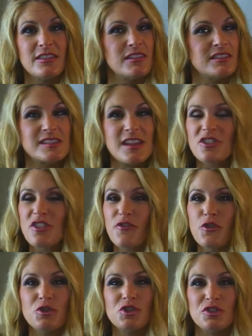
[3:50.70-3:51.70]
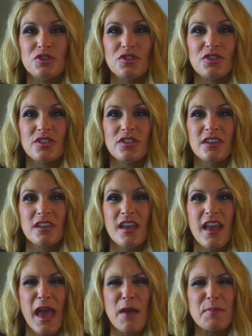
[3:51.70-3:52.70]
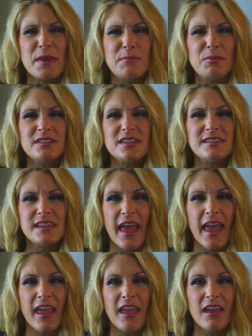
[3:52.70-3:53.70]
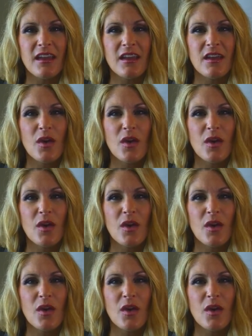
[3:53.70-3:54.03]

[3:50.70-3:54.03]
That's not the full truth. And people today